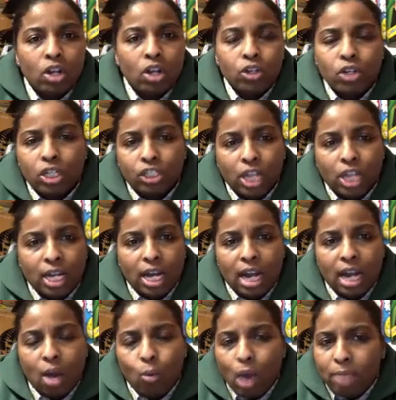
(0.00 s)
can check out our
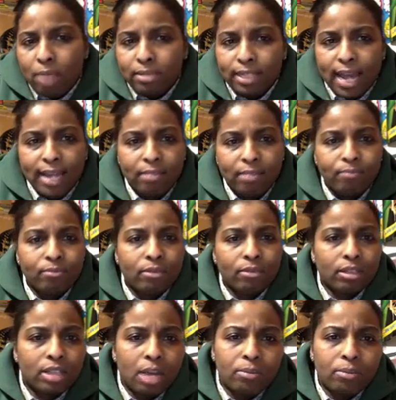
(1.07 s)
website,
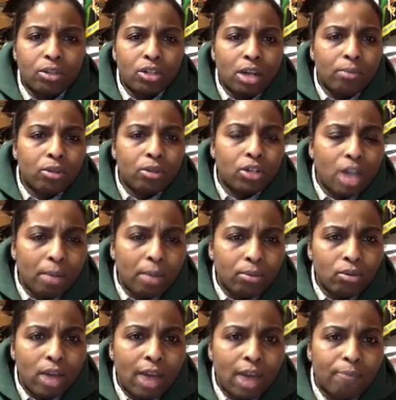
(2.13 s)

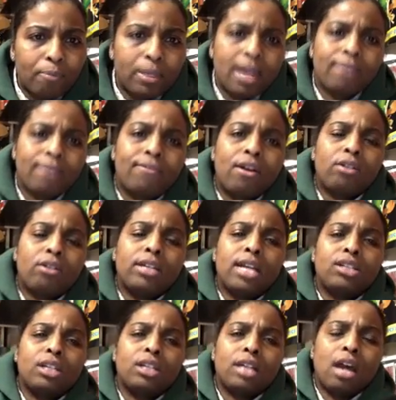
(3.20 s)

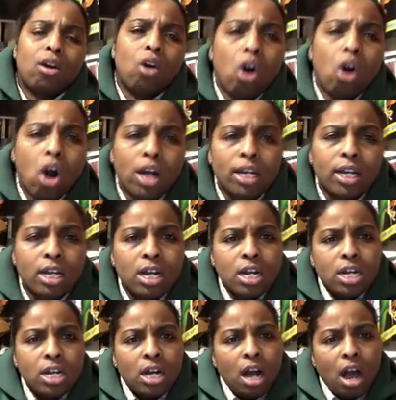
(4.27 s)
www.fpafoundation.org.
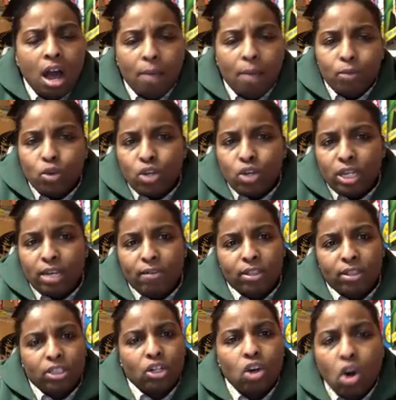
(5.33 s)
You could give us
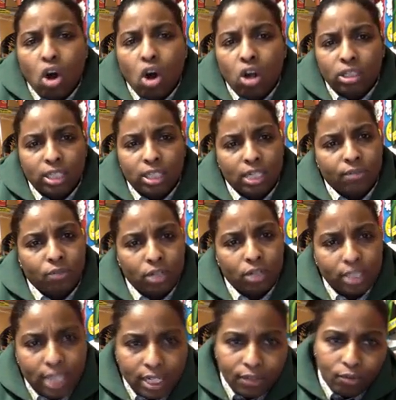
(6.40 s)
a call,
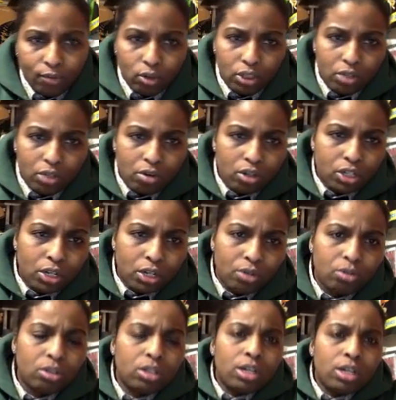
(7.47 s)

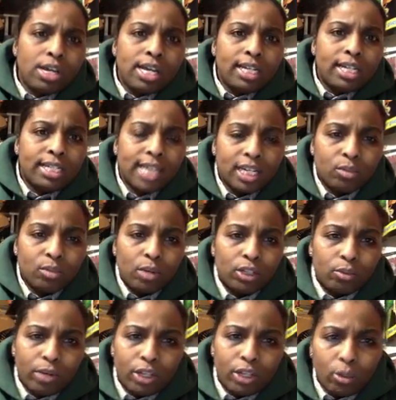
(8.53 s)

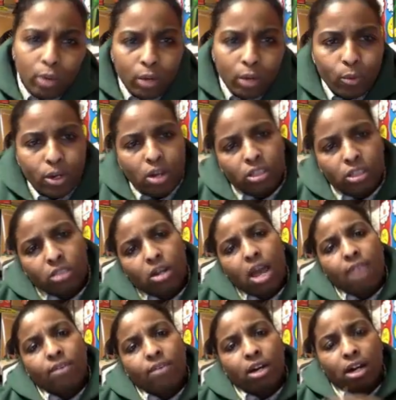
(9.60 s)
646-402-6133. We also have
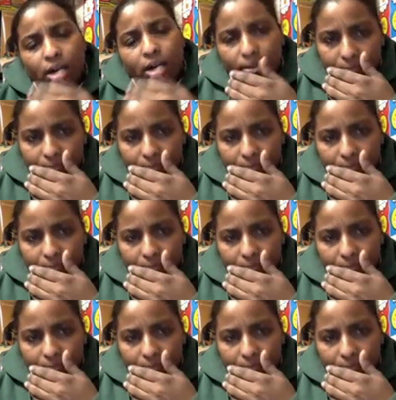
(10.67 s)
a